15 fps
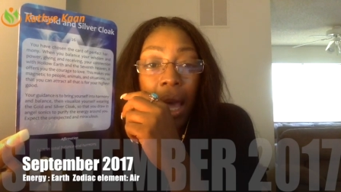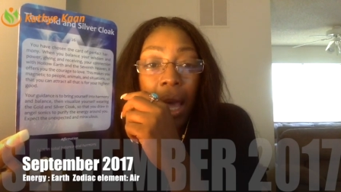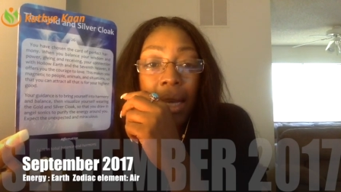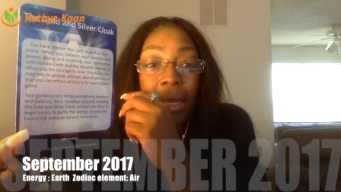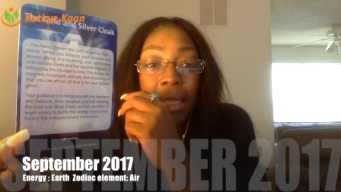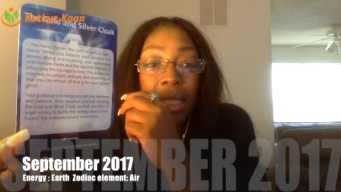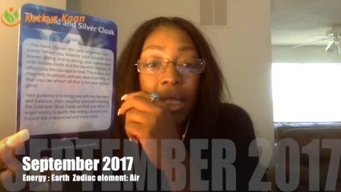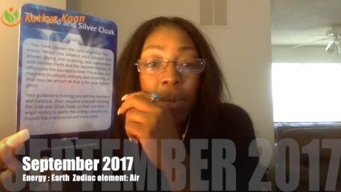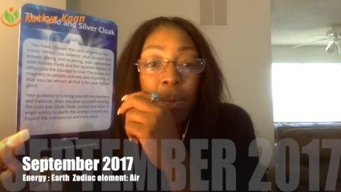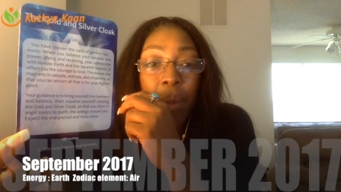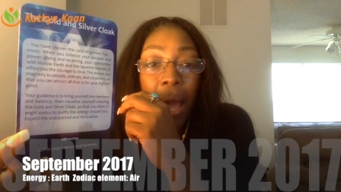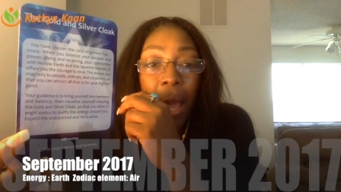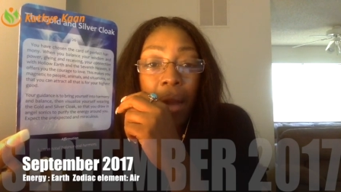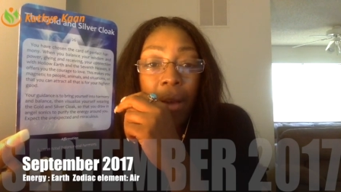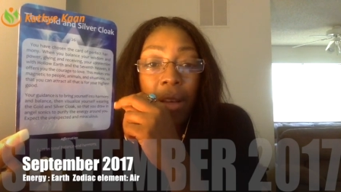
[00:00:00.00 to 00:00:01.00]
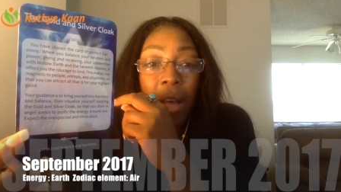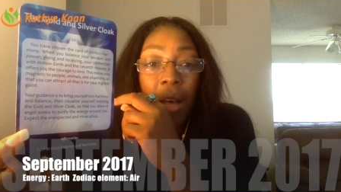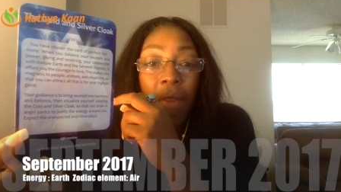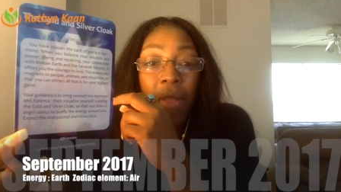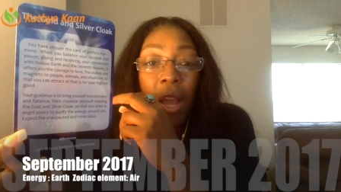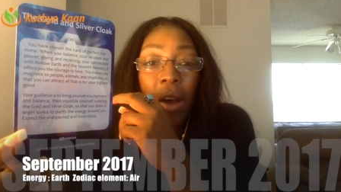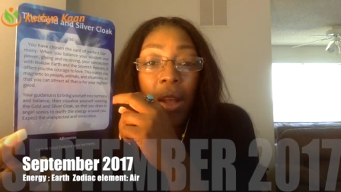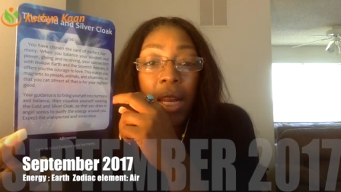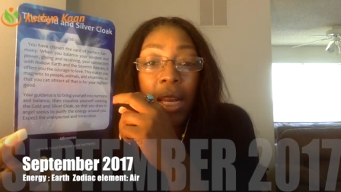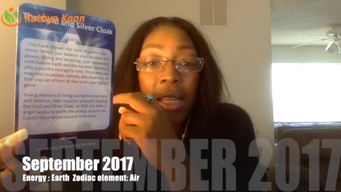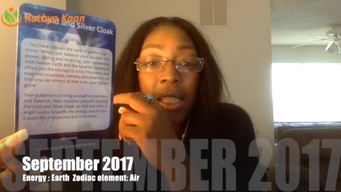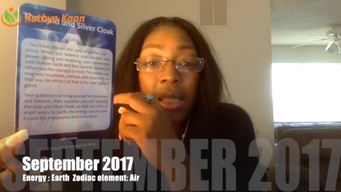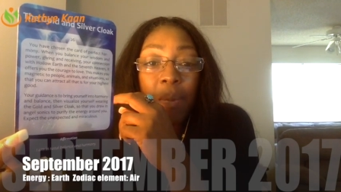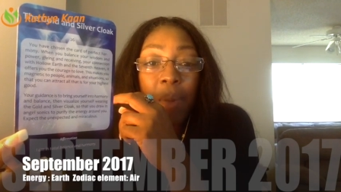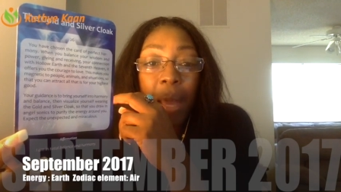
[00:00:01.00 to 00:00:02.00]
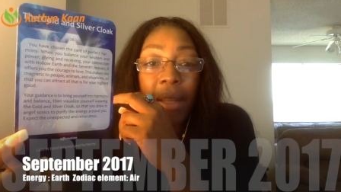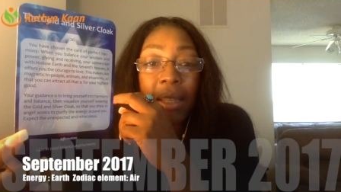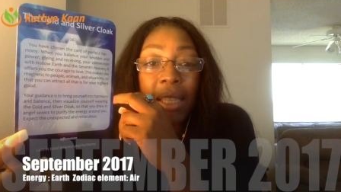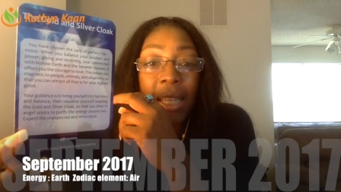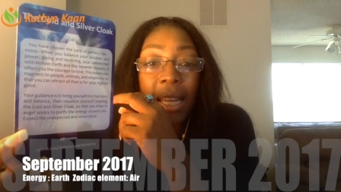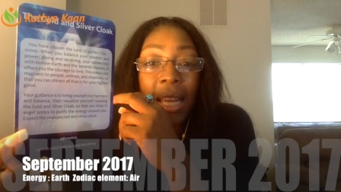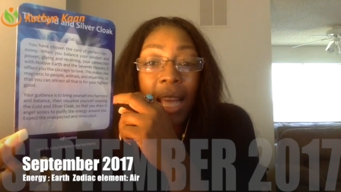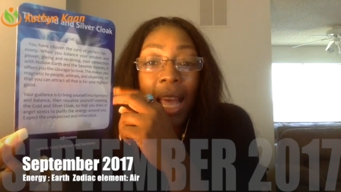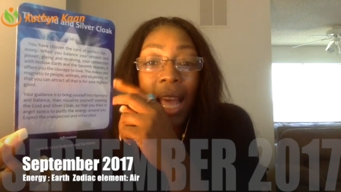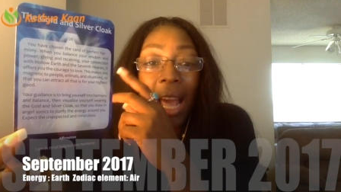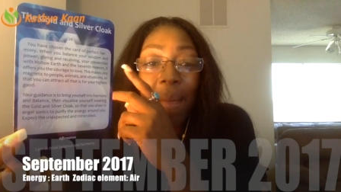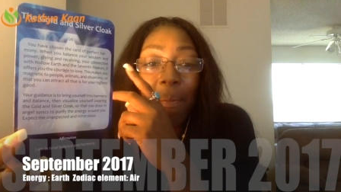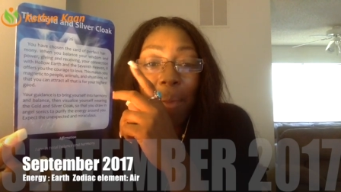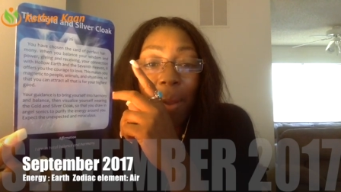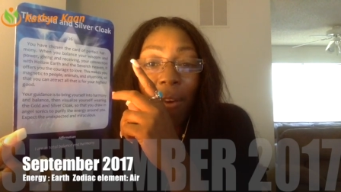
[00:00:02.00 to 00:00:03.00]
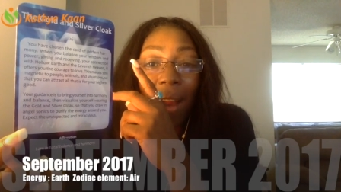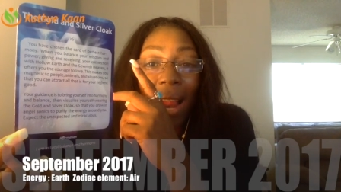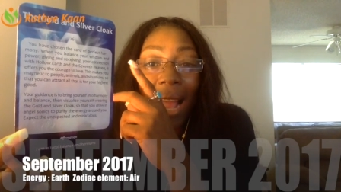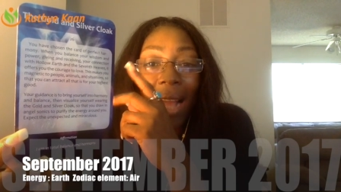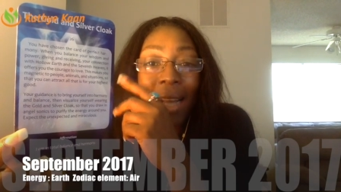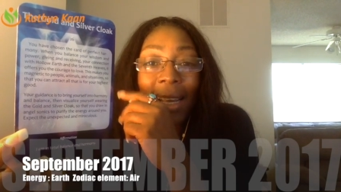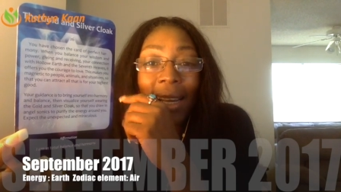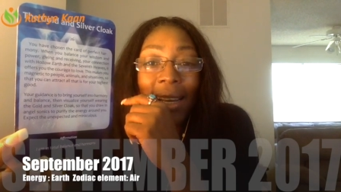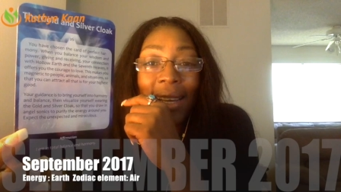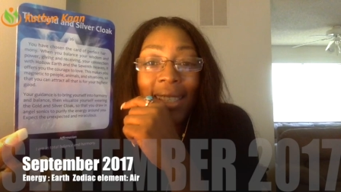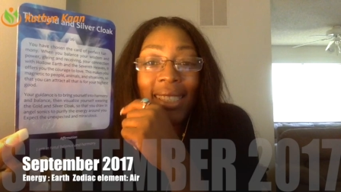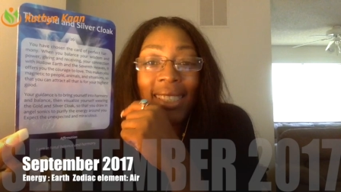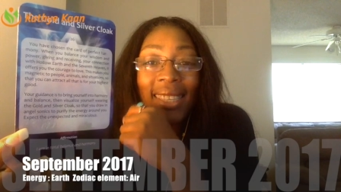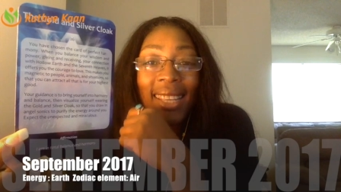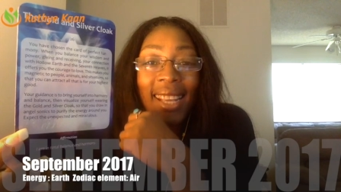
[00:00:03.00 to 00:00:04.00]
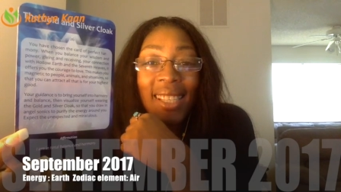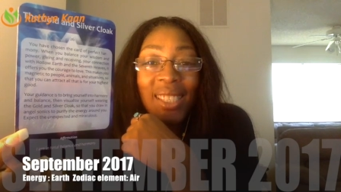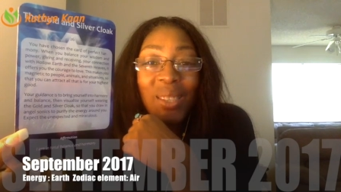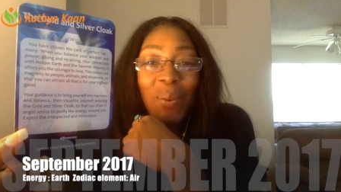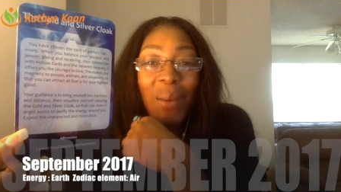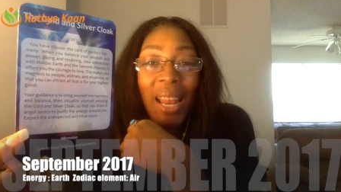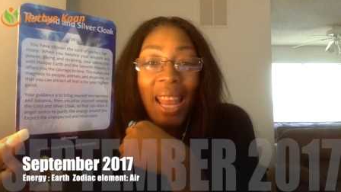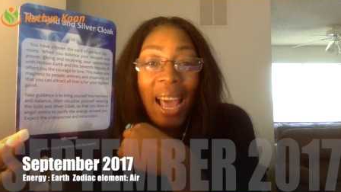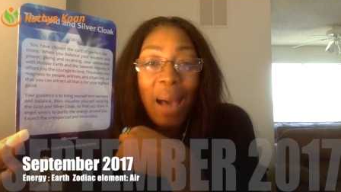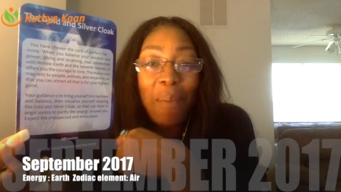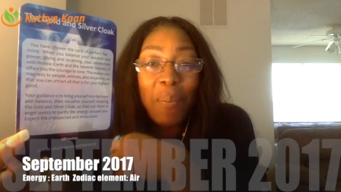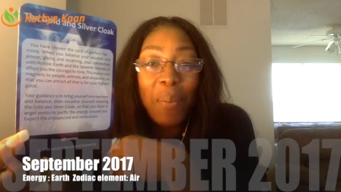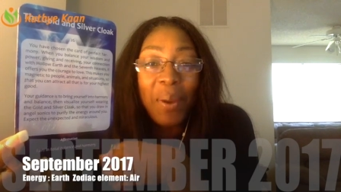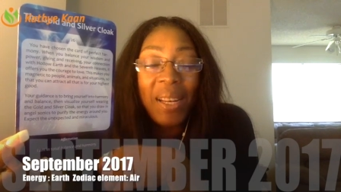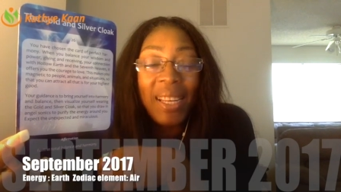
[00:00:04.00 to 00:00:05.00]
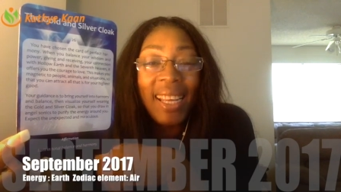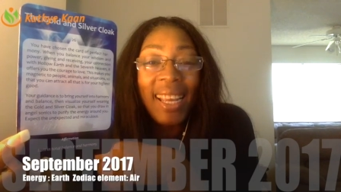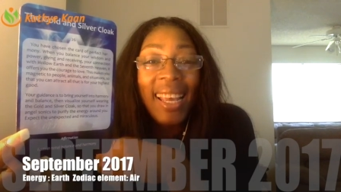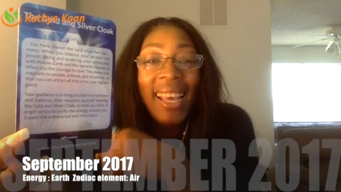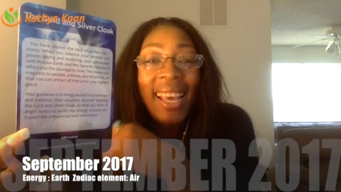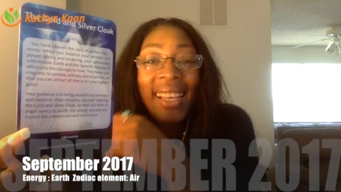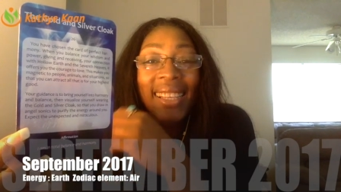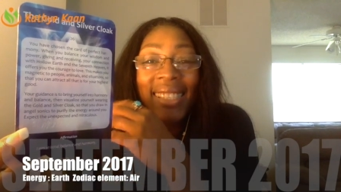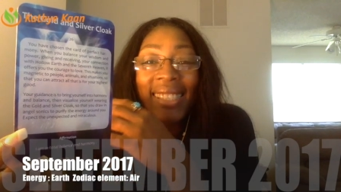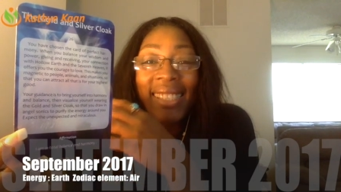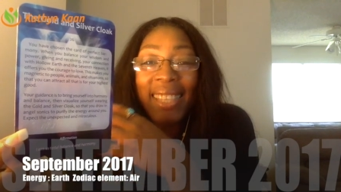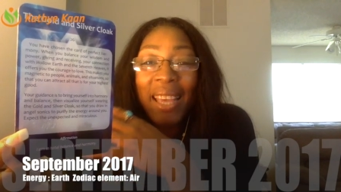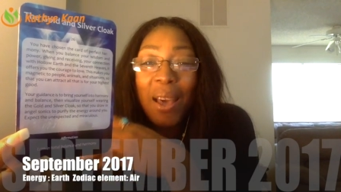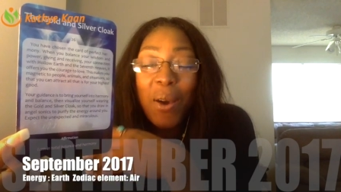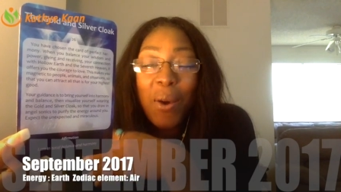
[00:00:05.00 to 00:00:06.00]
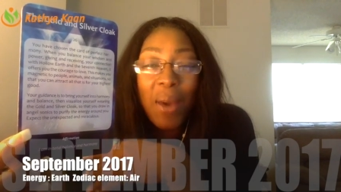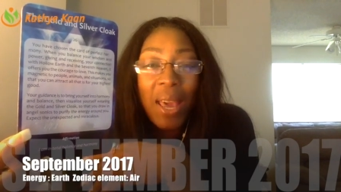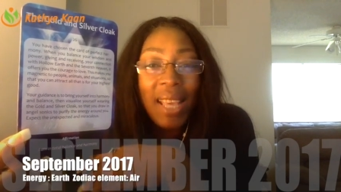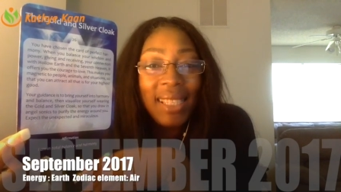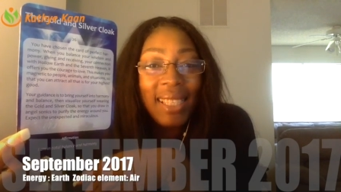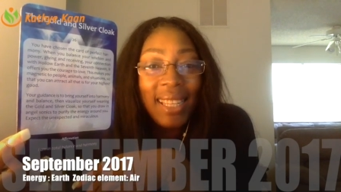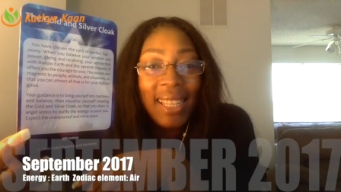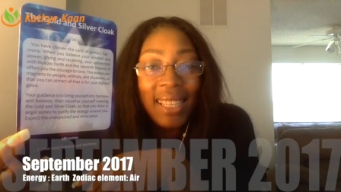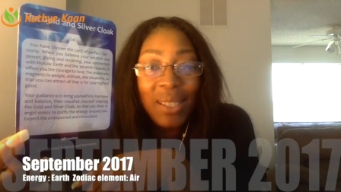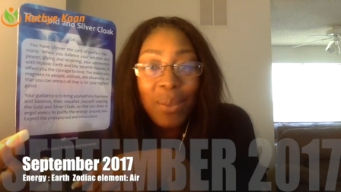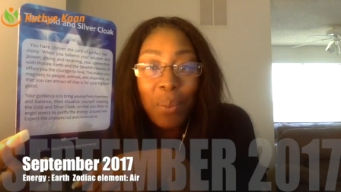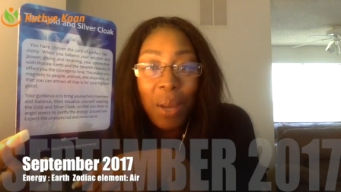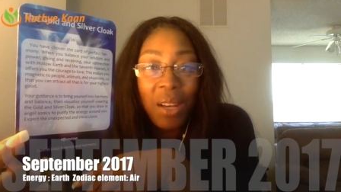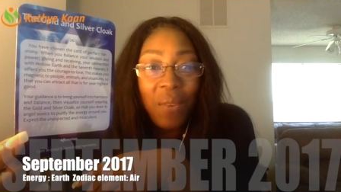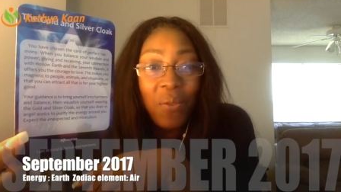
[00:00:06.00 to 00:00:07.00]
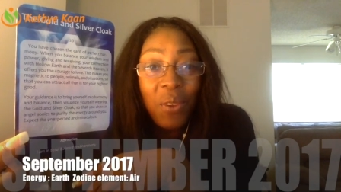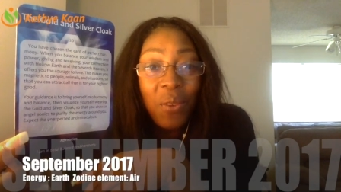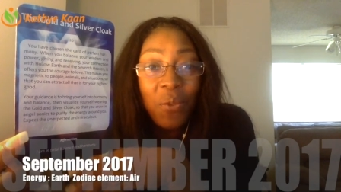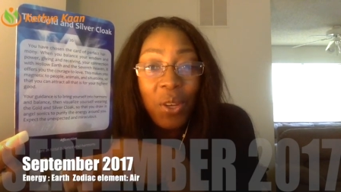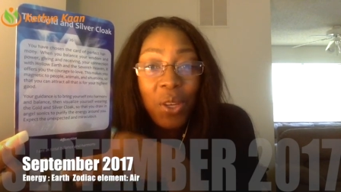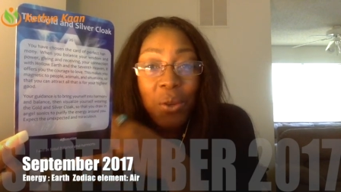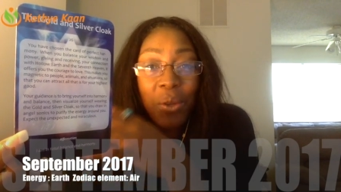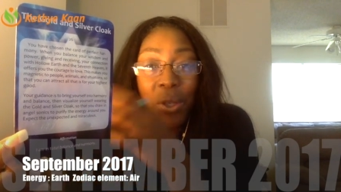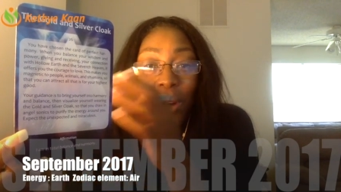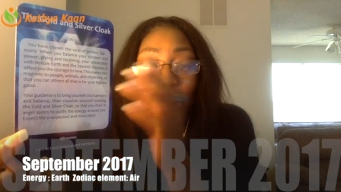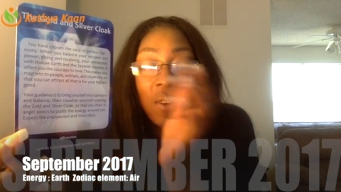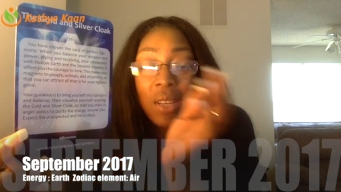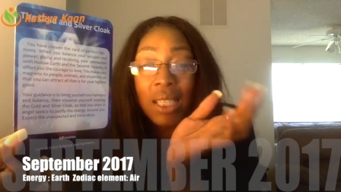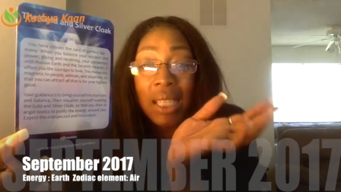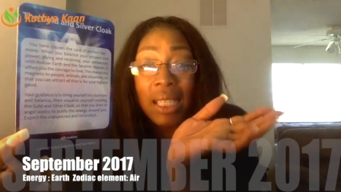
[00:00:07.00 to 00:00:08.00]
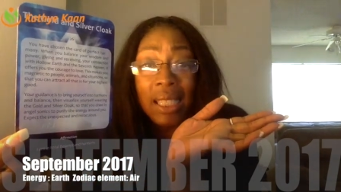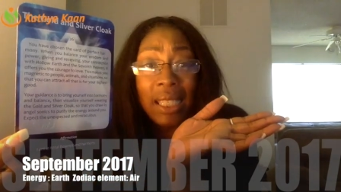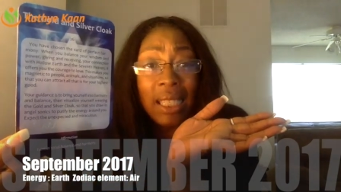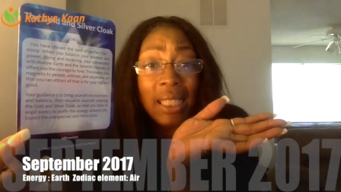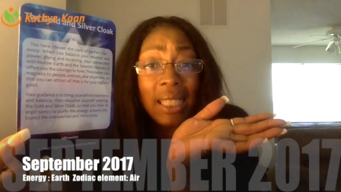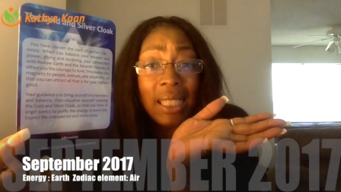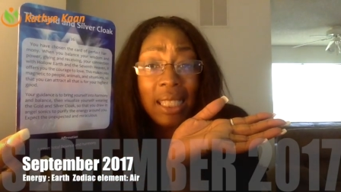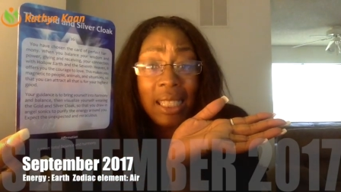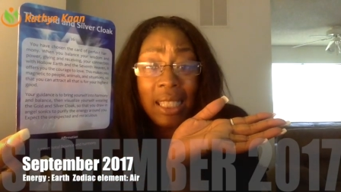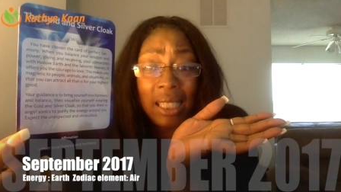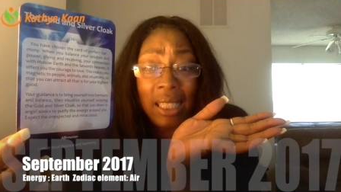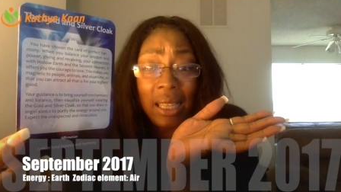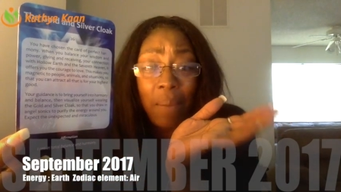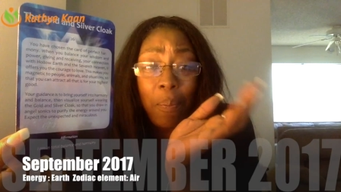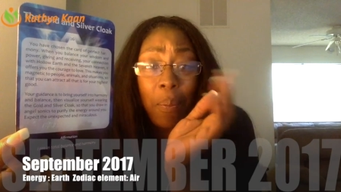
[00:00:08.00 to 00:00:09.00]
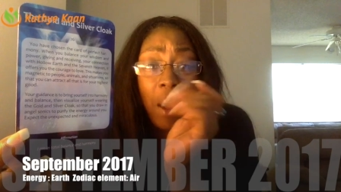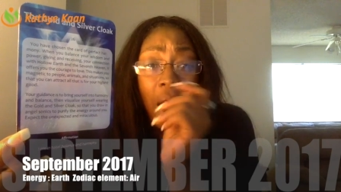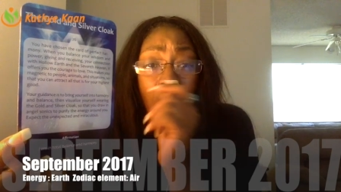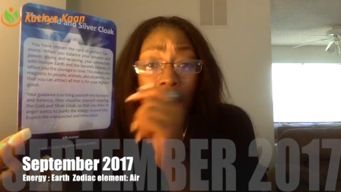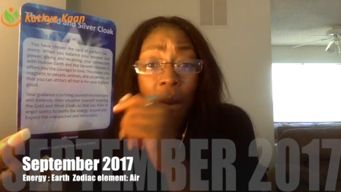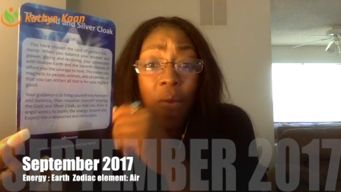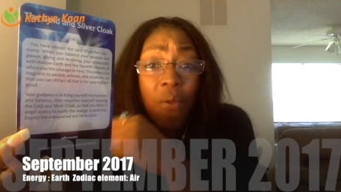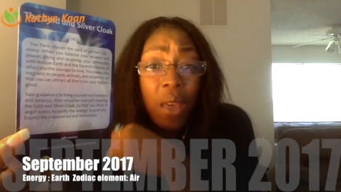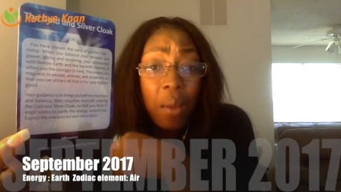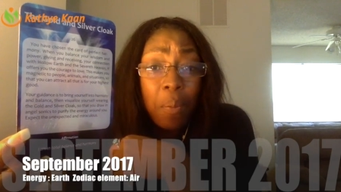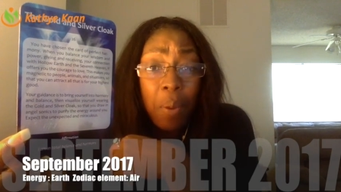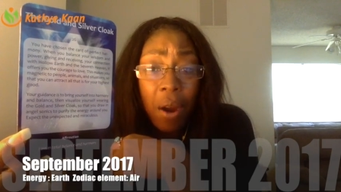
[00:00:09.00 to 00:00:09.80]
Expect the unexpected and miraculous things will happen. So isn't this wonderful for you, Tauruses? This is just a perfect